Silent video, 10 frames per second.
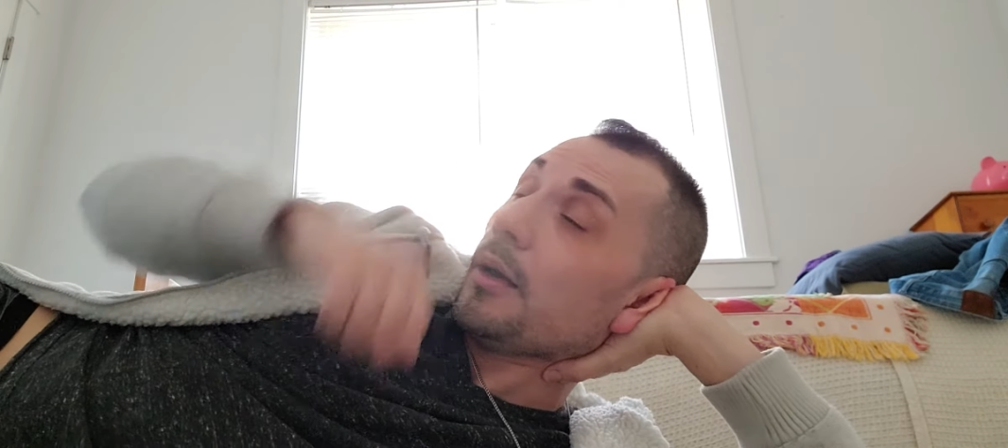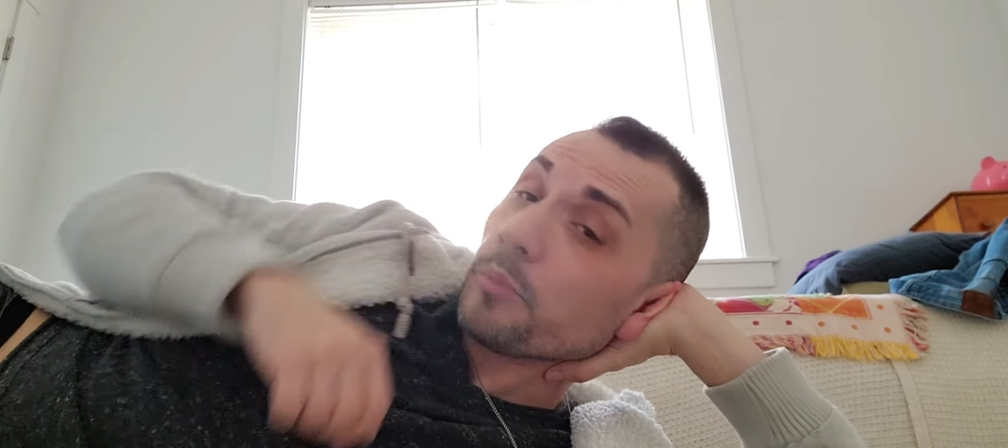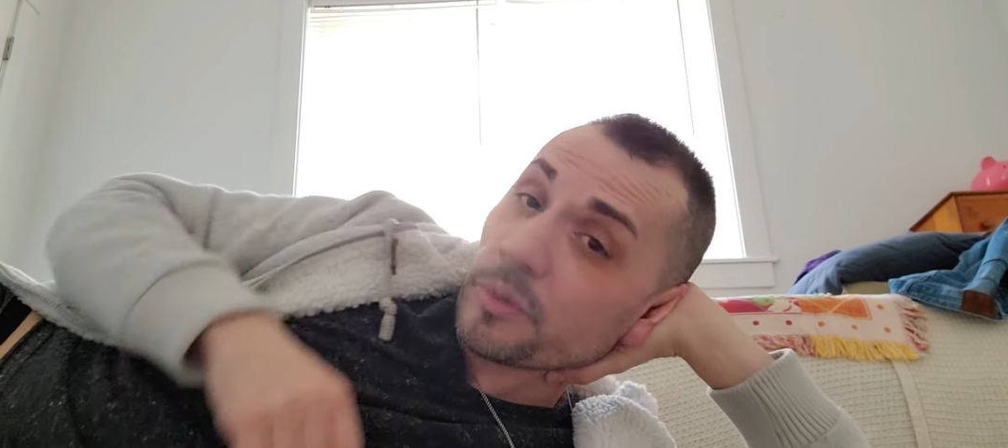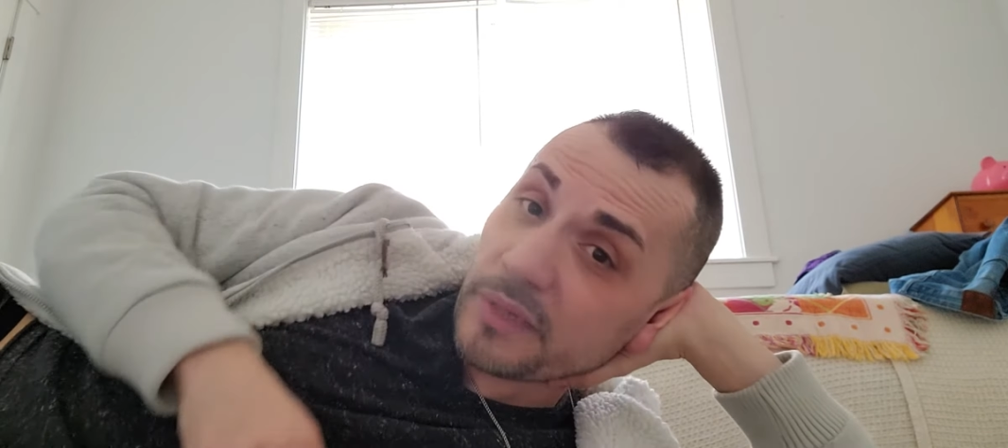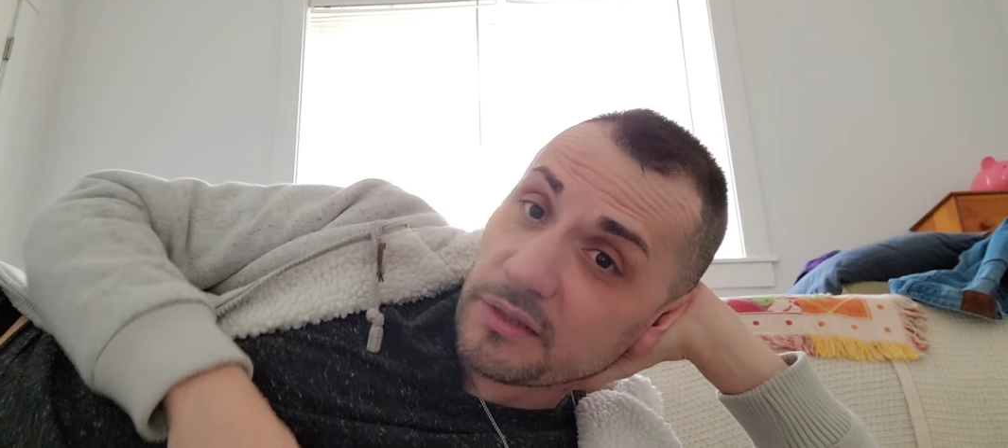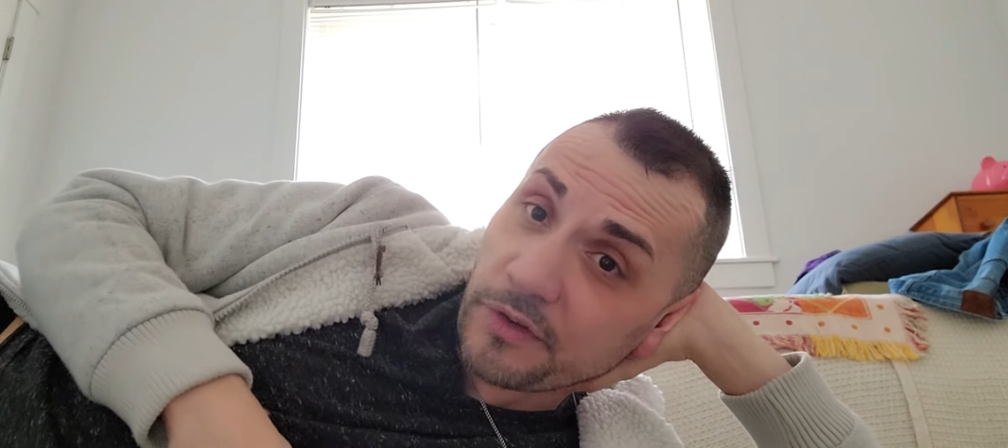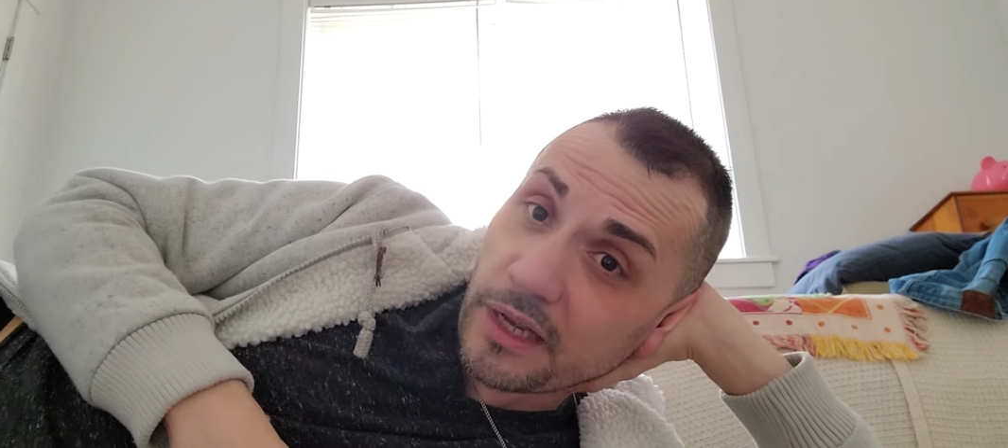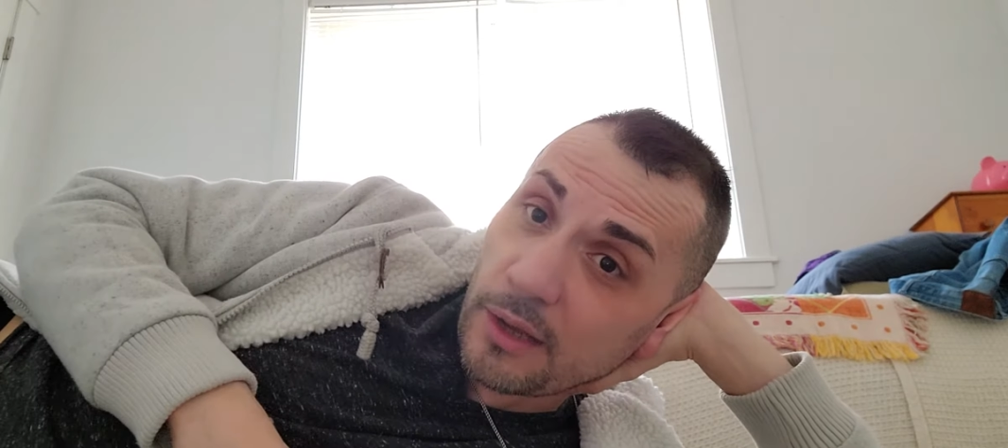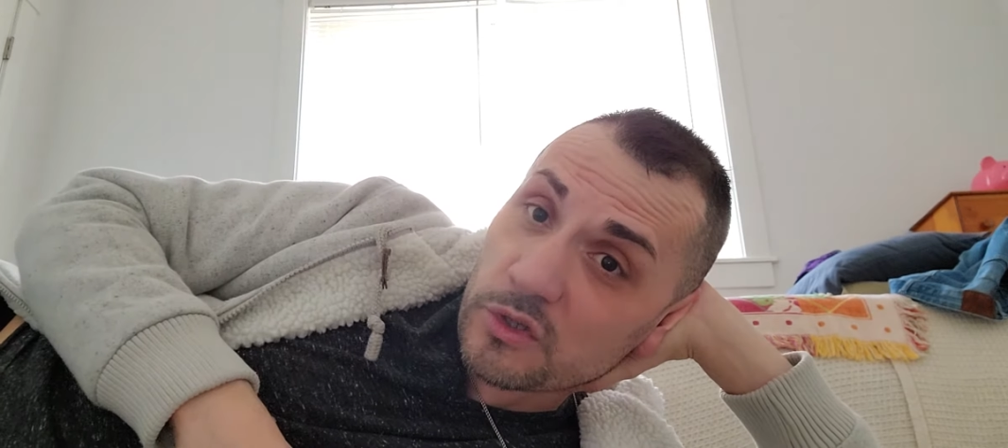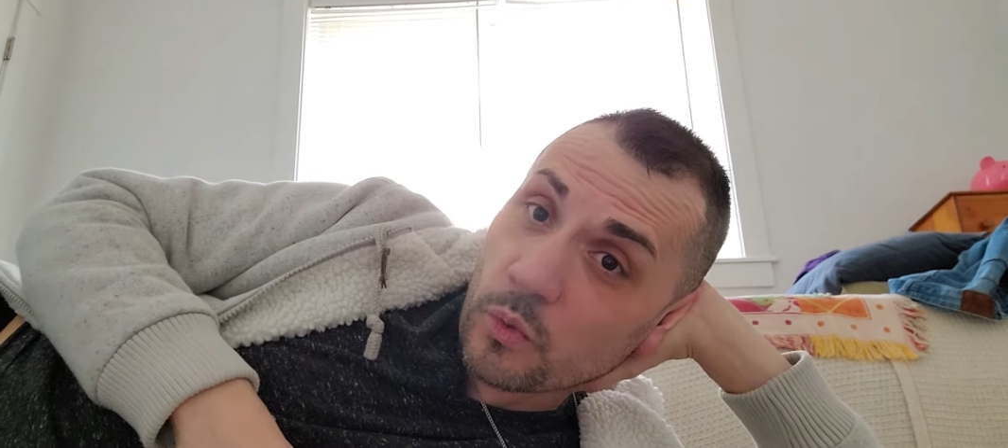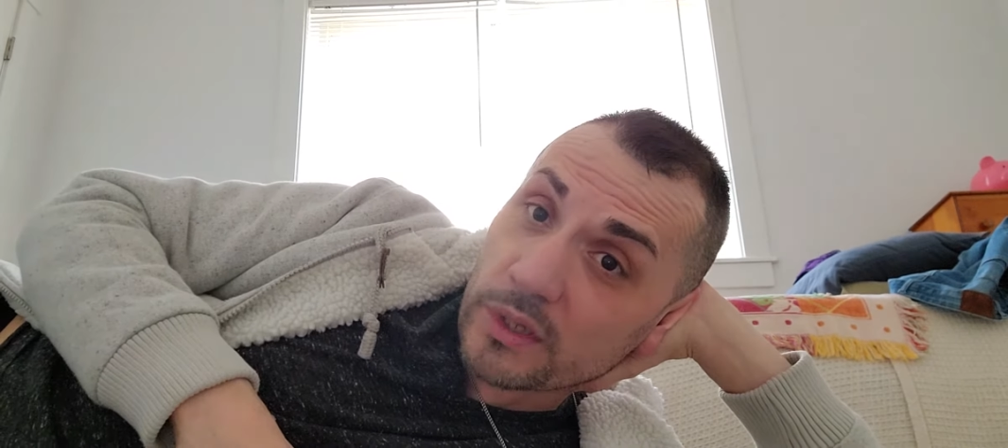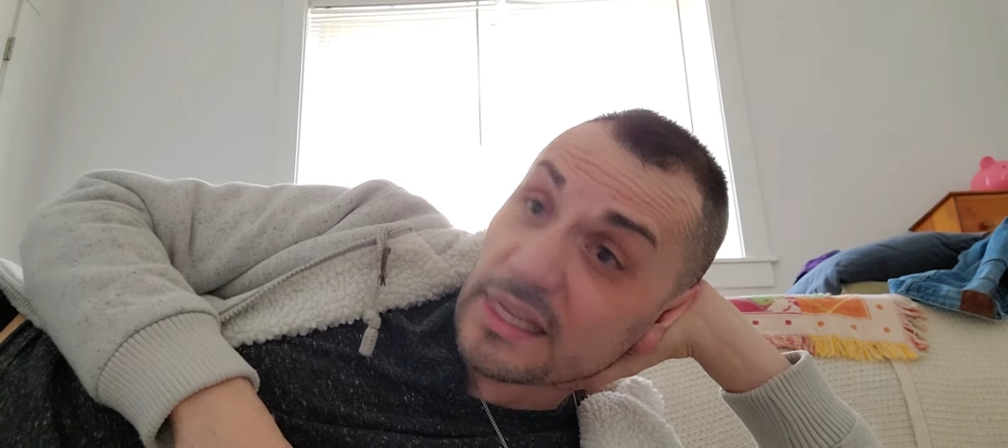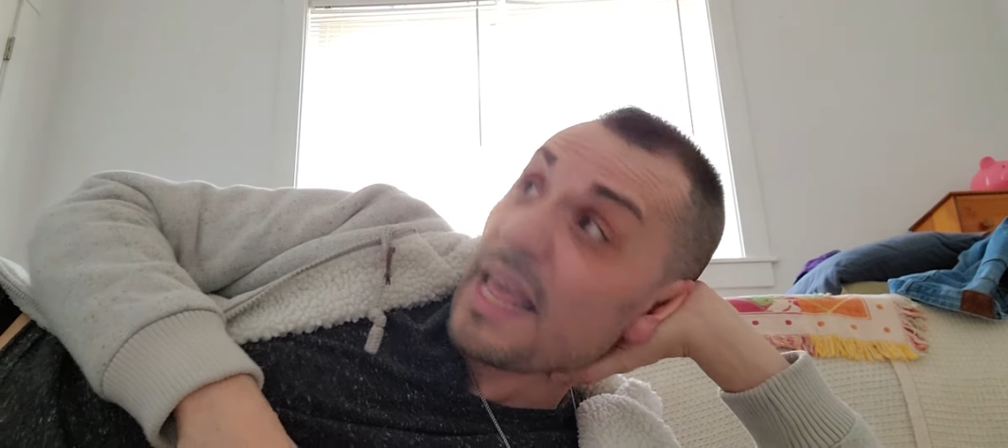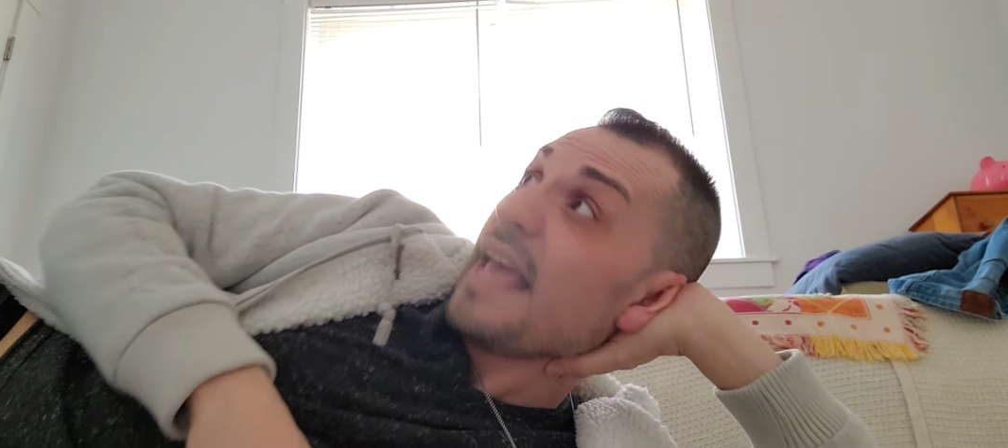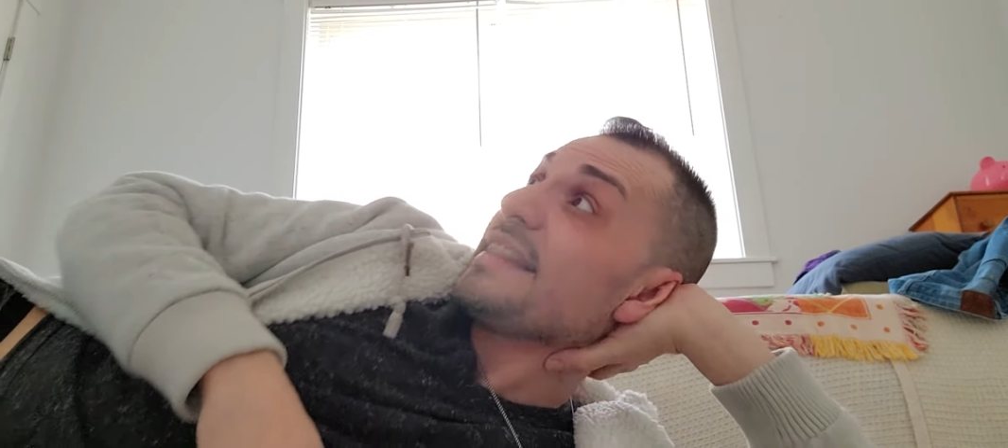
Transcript: Put me in the fucking house quarantine.